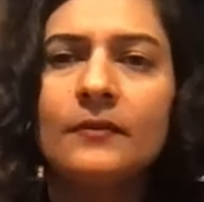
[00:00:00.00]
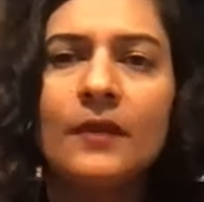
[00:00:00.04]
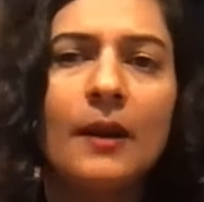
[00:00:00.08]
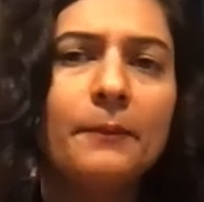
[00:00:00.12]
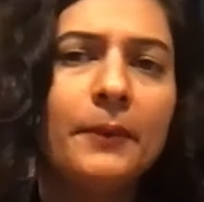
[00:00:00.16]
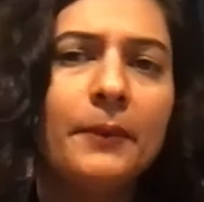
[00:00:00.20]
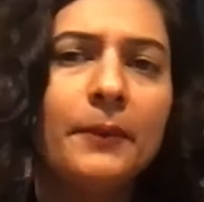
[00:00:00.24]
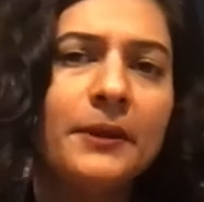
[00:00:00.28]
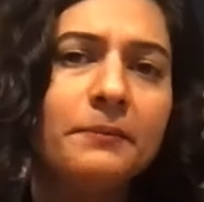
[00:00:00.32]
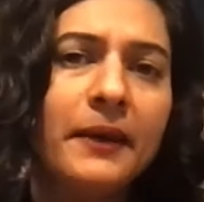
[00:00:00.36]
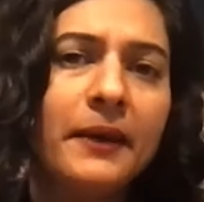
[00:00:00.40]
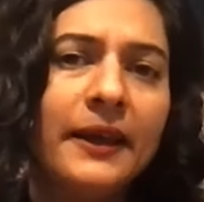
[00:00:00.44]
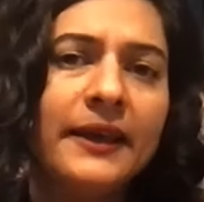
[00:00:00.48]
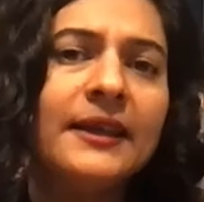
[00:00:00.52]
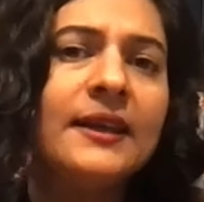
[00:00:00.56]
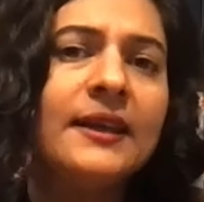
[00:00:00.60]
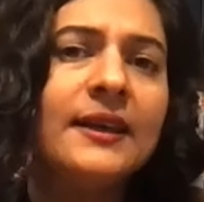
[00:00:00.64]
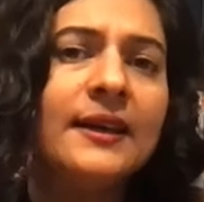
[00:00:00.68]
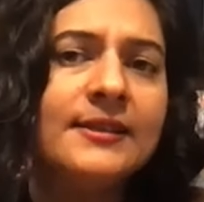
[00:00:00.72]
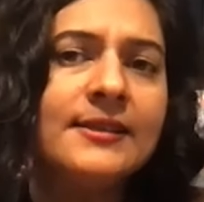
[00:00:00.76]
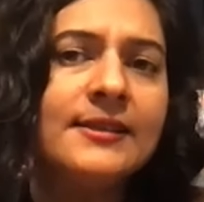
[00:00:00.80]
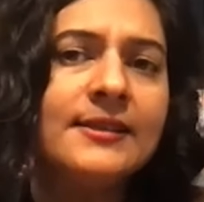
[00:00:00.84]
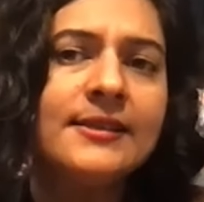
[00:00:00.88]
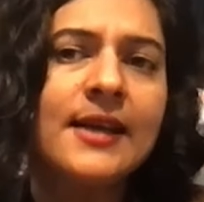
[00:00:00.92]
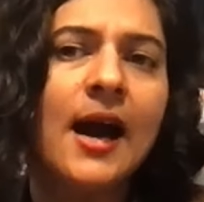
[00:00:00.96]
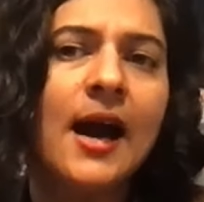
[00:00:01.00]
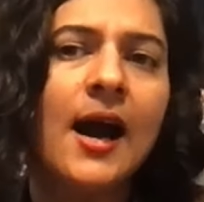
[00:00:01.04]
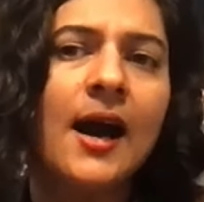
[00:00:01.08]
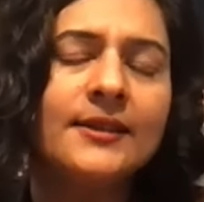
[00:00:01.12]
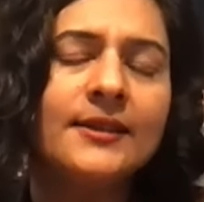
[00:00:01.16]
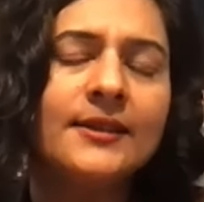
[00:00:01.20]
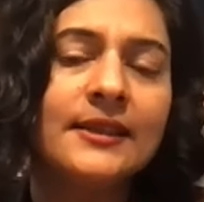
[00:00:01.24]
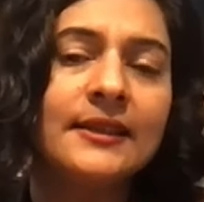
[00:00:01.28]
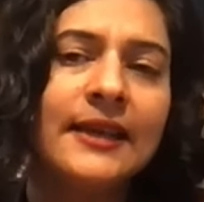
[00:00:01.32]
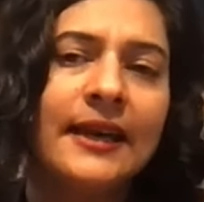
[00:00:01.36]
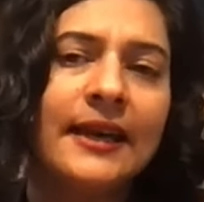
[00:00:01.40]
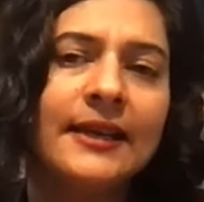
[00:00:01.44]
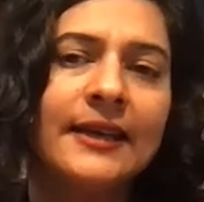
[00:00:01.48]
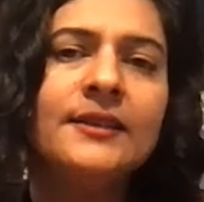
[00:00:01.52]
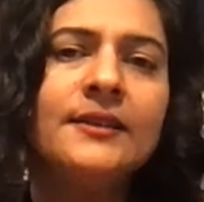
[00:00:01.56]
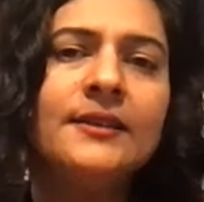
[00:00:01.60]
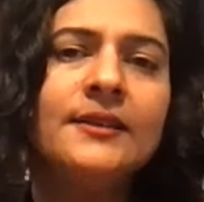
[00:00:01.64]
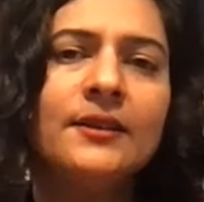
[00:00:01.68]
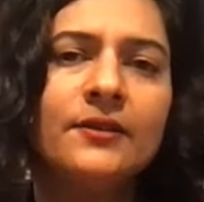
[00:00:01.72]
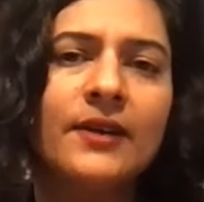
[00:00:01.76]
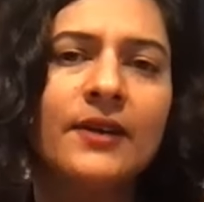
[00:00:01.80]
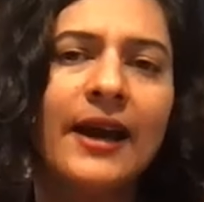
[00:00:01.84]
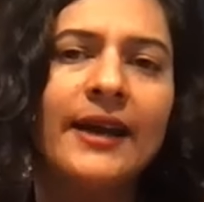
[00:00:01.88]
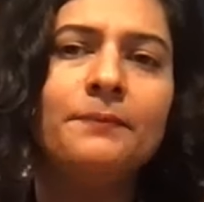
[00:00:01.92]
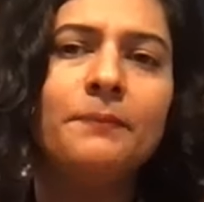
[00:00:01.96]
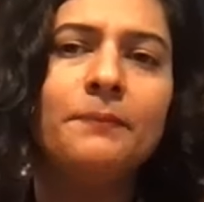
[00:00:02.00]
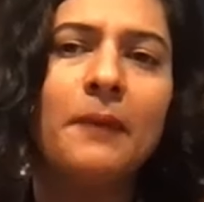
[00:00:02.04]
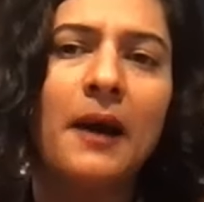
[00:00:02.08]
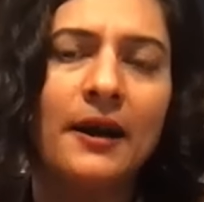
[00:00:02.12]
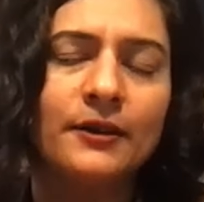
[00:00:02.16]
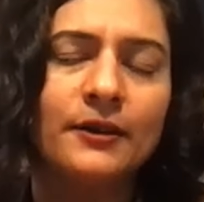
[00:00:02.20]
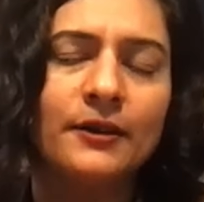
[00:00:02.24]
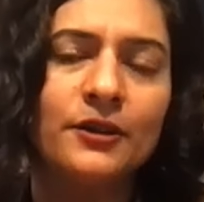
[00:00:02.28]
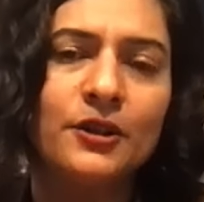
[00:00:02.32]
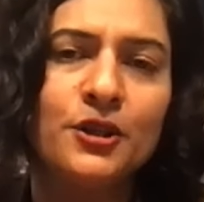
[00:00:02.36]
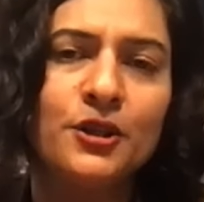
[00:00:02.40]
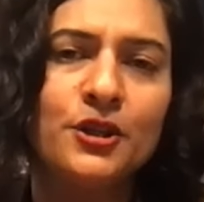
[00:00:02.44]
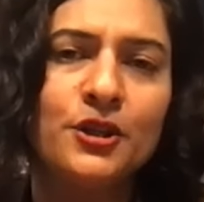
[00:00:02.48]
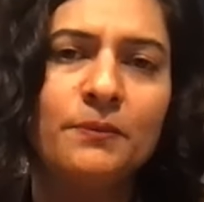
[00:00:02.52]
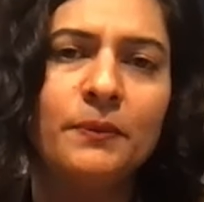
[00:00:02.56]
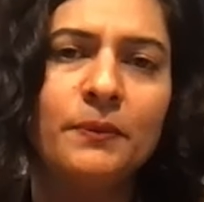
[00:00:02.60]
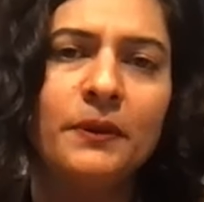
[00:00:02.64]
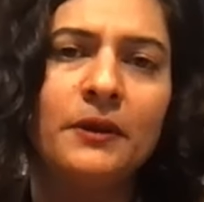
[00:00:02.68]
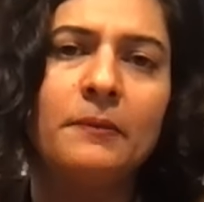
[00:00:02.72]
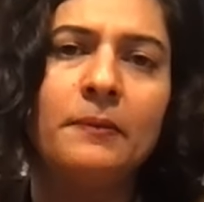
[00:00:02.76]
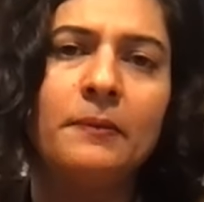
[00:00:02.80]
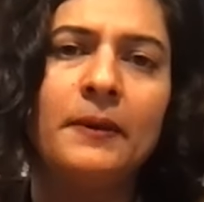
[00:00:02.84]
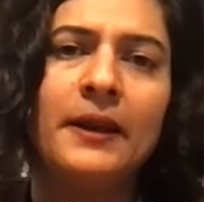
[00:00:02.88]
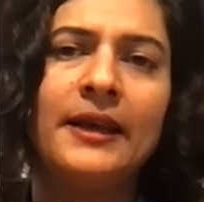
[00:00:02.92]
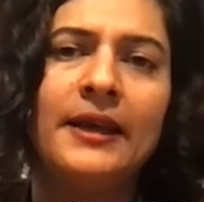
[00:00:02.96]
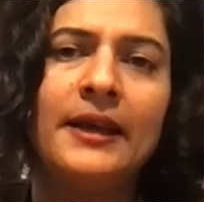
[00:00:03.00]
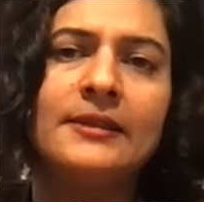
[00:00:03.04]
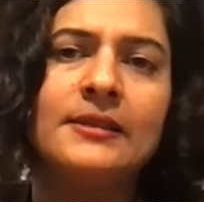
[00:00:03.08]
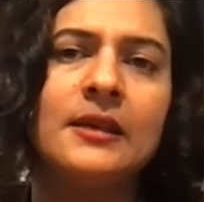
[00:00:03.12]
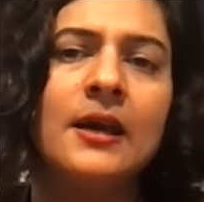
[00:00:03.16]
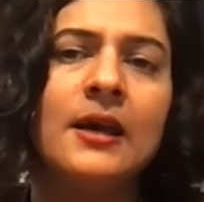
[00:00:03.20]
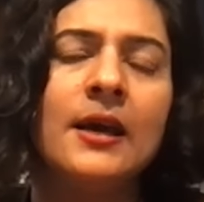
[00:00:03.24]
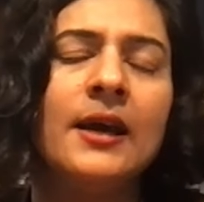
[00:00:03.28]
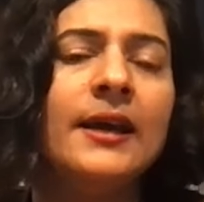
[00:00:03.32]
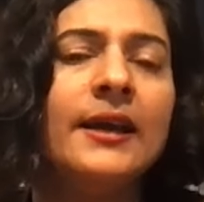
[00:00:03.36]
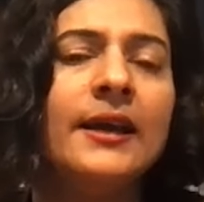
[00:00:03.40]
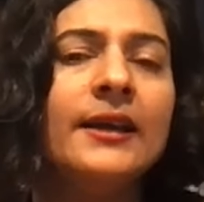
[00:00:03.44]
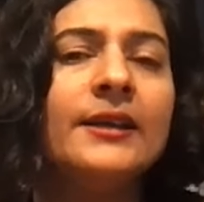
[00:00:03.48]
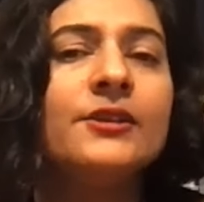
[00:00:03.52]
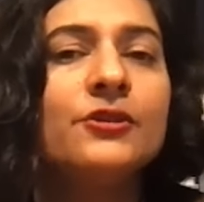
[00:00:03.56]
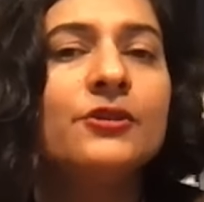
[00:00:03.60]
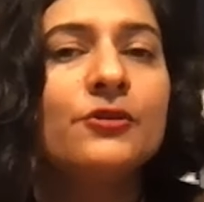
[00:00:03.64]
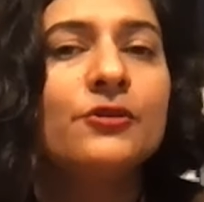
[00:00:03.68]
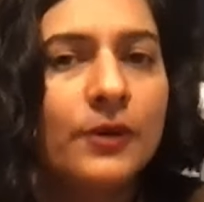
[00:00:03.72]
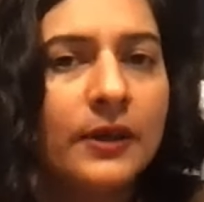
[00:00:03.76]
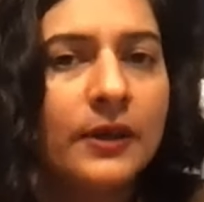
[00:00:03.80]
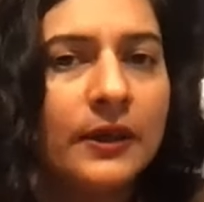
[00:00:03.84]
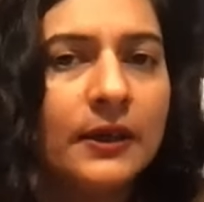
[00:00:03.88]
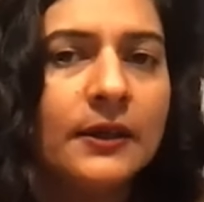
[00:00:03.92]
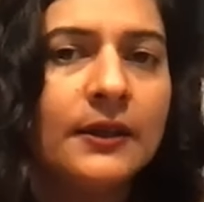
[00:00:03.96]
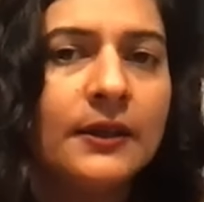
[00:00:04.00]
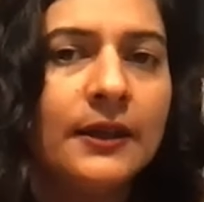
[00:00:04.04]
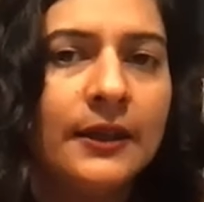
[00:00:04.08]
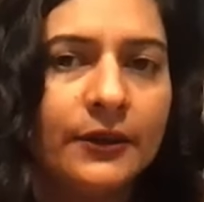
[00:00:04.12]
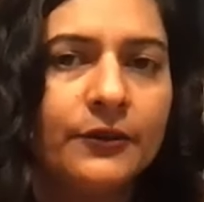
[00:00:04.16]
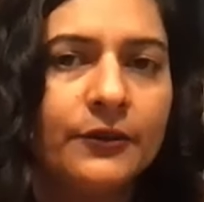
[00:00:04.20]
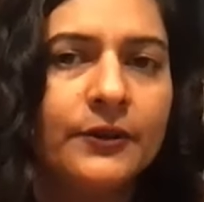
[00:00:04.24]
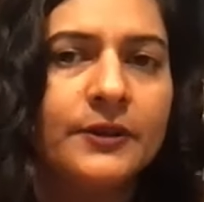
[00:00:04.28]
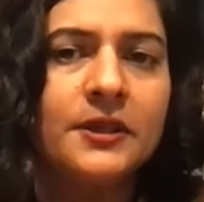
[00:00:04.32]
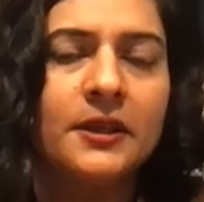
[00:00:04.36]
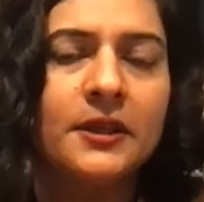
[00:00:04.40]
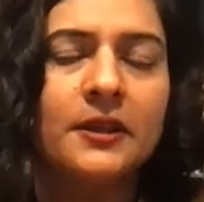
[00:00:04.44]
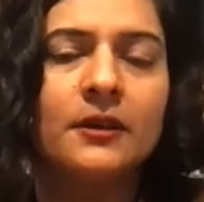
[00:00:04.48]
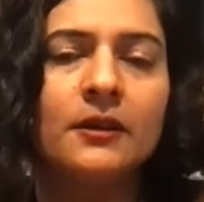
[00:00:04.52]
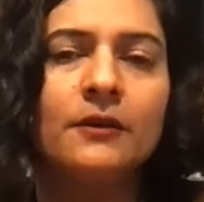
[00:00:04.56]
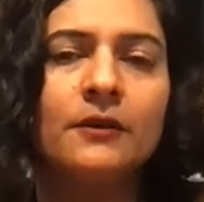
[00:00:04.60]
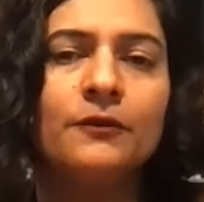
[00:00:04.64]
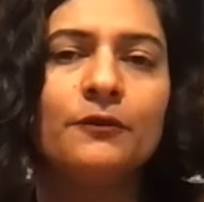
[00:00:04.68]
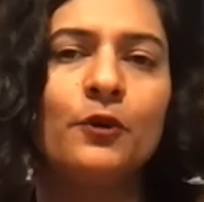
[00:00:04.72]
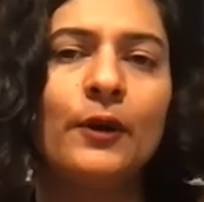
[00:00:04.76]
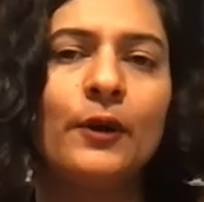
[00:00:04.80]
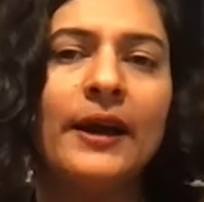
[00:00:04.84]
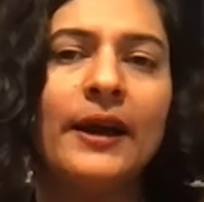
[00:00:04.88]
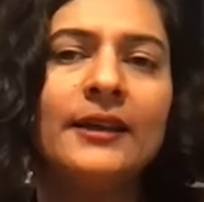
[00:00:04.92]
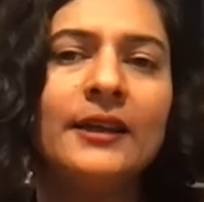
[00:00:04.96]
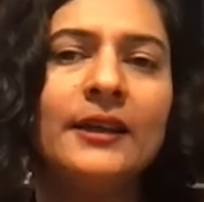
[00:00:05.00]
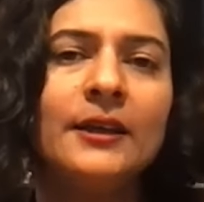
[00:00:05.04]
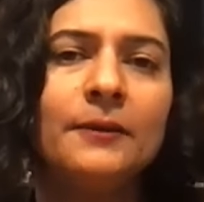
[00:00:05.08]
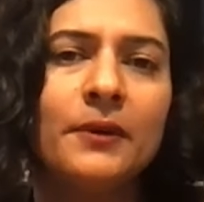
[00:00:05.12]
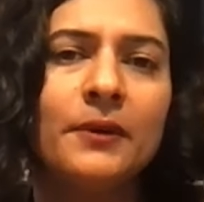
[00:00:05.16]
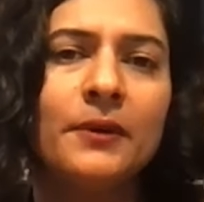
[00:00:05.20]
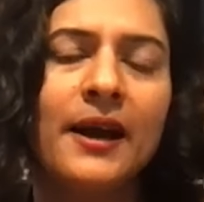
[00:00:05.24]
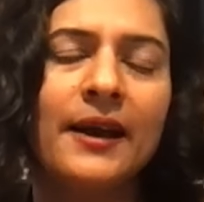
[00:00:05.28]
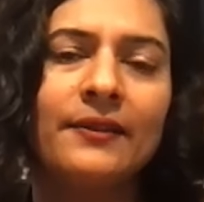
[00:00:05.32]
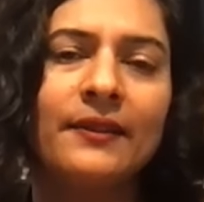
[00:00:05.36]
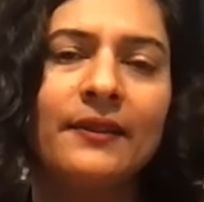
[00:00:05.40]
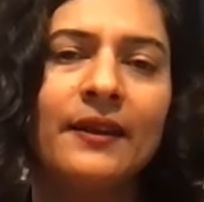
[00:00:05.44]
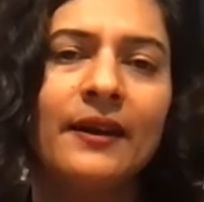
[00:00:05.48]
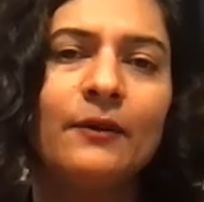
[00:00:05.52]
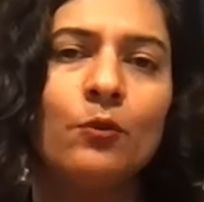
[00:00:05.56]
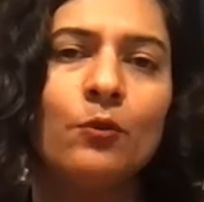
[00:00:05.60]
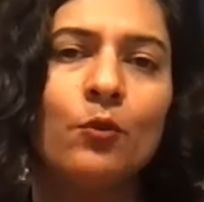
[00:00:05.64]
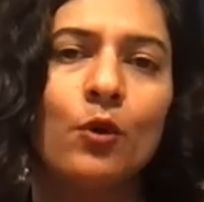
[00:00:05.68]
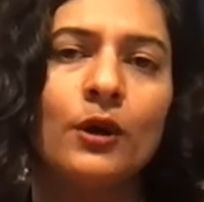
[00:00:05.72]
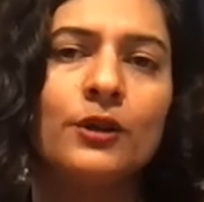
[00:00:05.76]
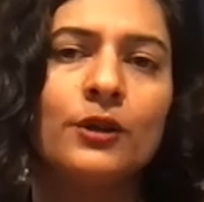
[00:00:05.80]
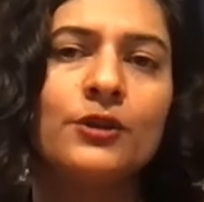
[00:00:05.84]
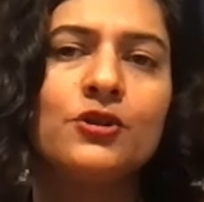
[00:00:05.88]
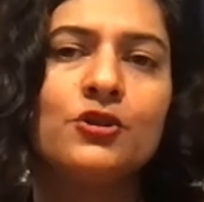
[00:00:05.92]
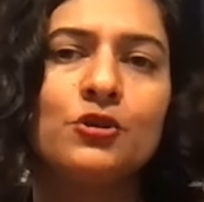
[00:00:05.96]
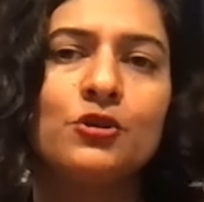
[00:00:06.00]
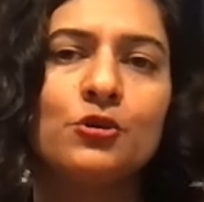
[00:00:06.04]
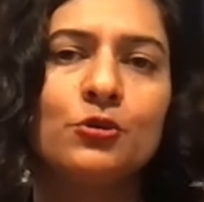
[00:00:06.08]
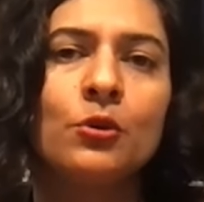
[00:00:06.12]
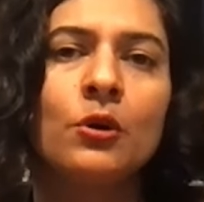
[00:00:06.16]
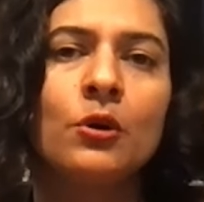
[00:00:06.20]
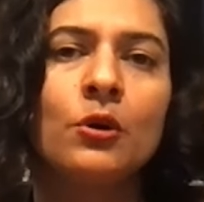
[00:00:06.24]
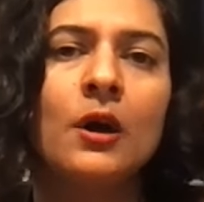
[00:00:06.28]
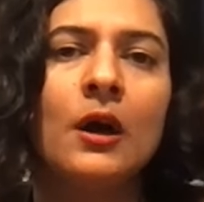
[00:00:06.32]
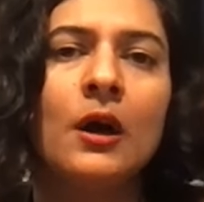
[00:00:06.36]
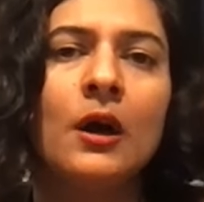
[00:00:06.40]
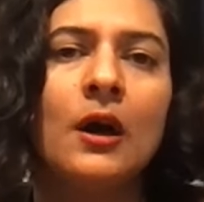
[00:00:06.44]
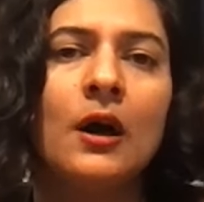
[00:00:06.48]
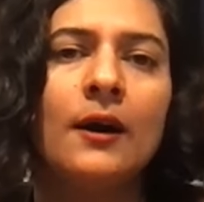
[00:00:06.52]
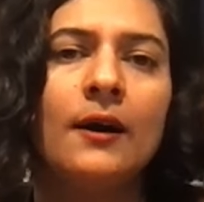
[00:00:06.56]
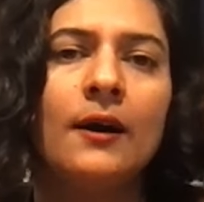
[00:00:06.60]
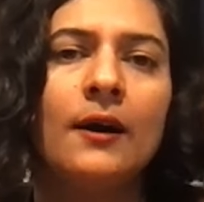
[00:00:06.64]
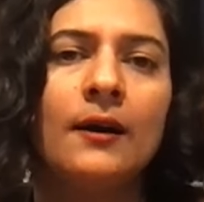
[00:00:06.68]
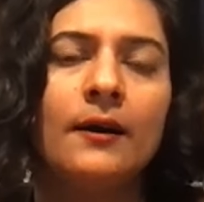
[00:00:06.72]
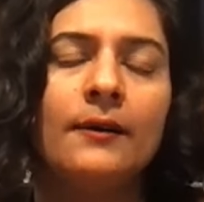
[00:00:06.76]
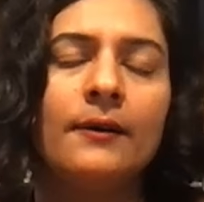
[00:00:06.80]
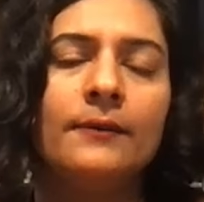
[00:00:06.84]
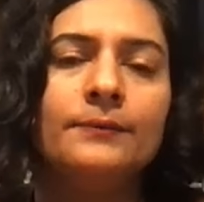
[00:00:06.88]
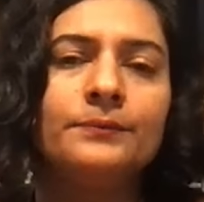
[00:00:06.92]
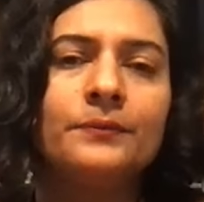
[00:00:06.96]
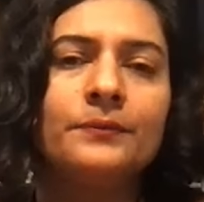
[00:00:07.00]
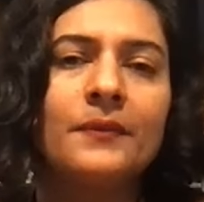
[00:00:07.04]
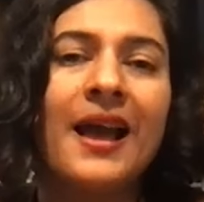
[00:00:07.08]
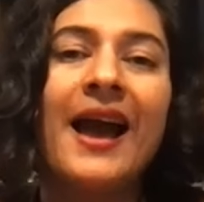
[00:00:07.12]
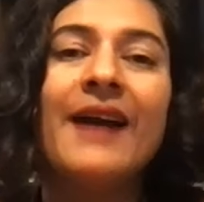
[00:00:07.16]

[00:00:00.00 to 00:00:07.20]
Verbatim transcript: but making a start and getting the right partnership in place is really critical for any brand that wants to um,